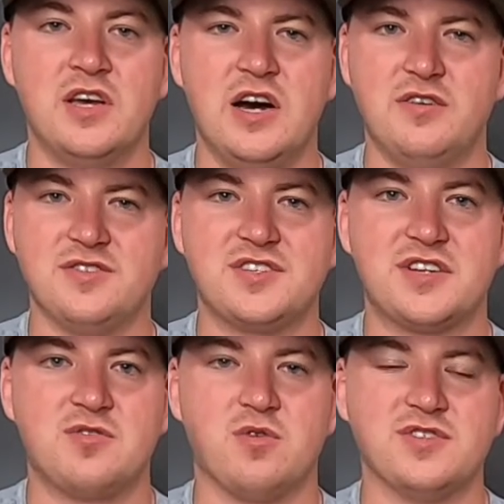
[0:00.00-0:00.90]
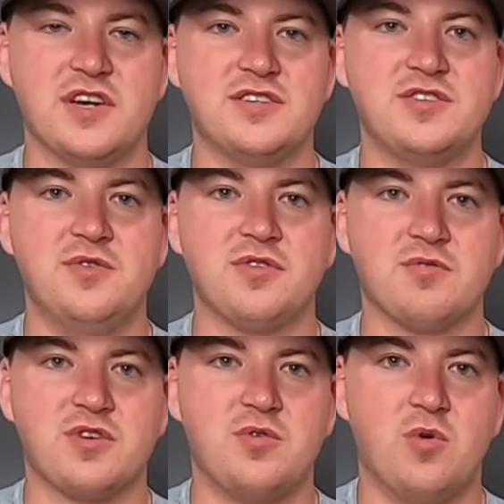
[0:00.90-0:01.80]
I would stick towards that 2
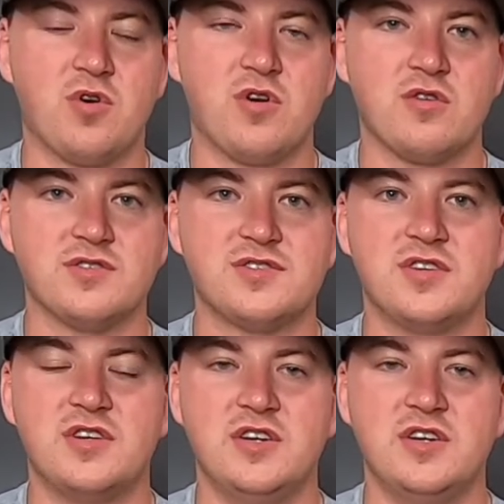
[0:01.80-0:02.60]
3/4.